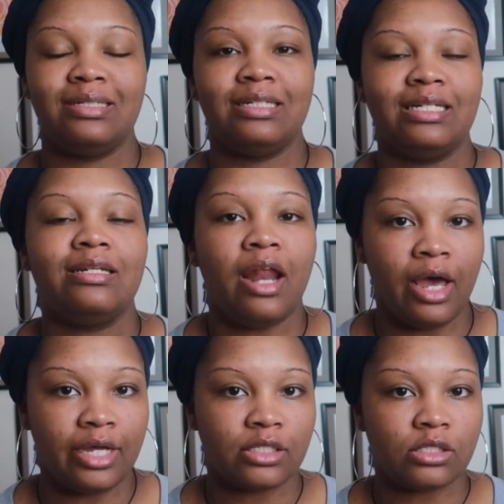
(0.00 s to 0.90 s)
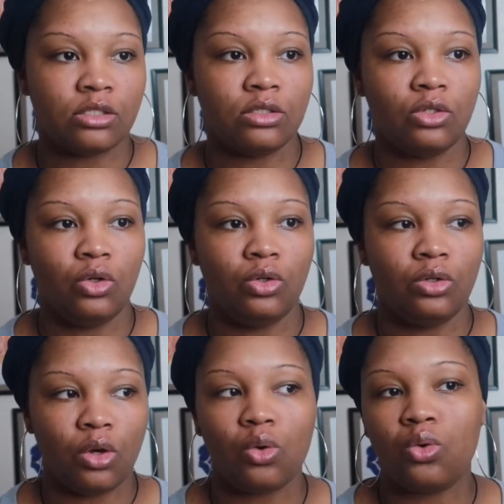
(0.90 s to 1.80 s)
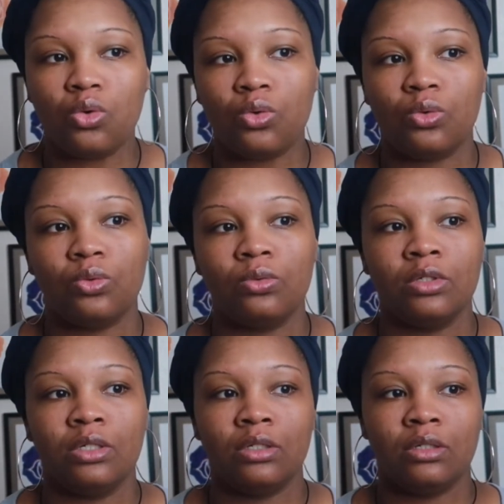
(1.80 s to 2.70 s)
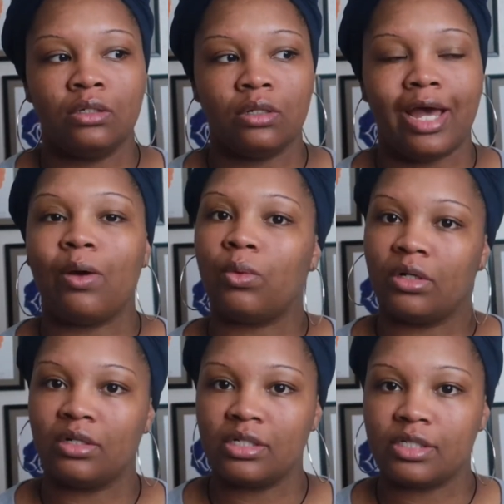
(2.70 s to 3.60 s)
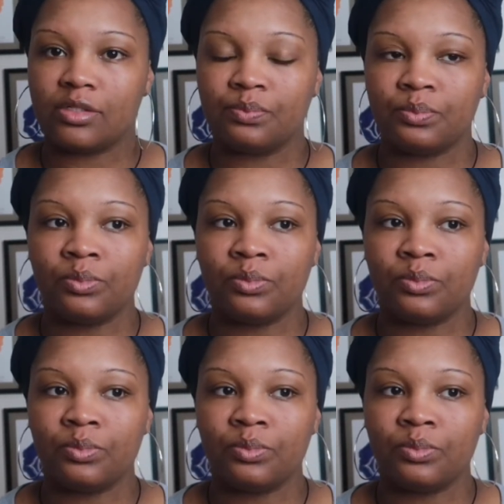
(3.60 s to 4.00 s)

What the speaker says: did not know who I was.